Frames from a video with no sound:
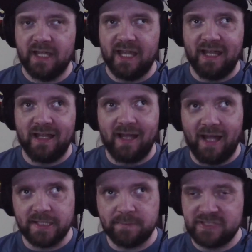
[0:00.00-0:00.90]

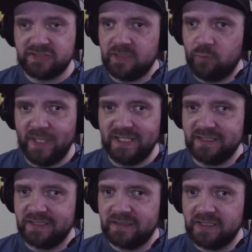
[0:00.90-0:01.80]
Especially
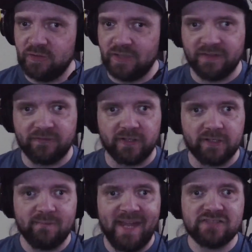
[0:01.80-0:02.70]
when you look at the
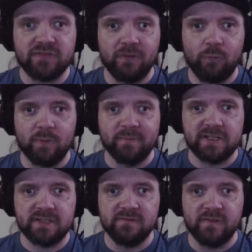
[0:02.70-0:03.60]
first match for
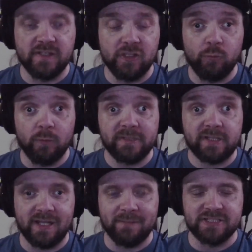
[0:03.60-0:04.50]
the new women's
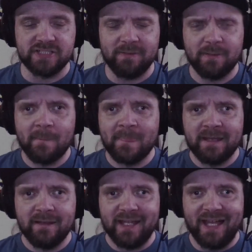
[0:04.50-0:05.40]
championship.
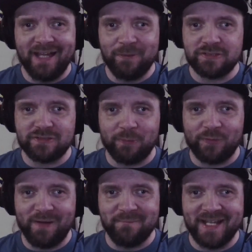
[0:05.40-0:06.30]
It was a triple
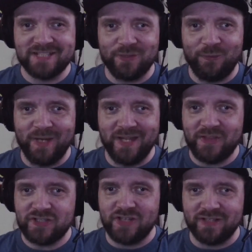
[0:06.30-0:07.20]
threat match with
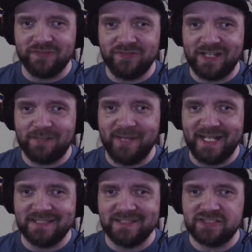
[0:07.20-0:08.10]
Charlotte Flair,
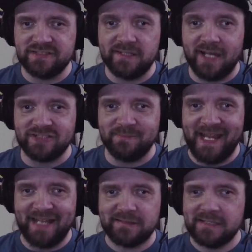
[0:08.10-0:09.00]
Becky Lynch, and Sasha
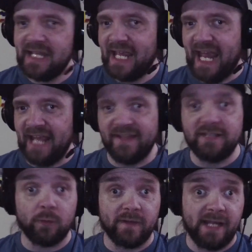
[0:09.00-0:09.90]
Banks, and they
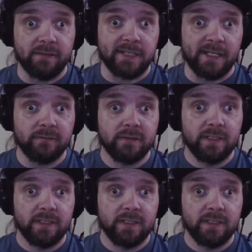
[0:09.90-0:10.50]
tore the house down.